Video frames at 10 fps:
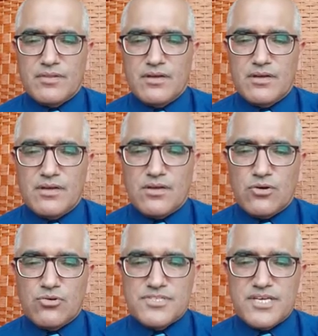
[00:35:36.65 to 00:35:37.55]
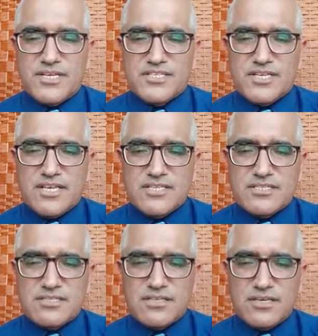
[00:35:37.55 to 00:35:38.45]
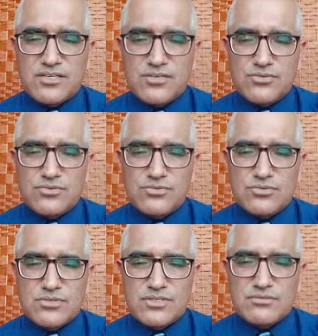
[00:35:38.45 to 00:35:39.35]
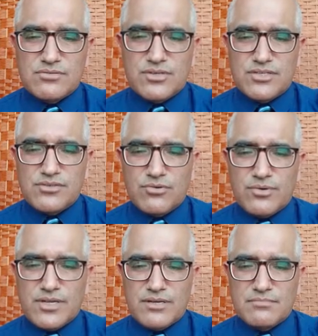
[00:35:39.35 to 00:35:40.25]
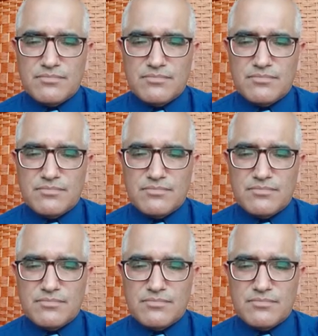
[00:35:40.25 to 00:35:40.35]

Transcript: Ozair says, thank you. Okay, you are welcome.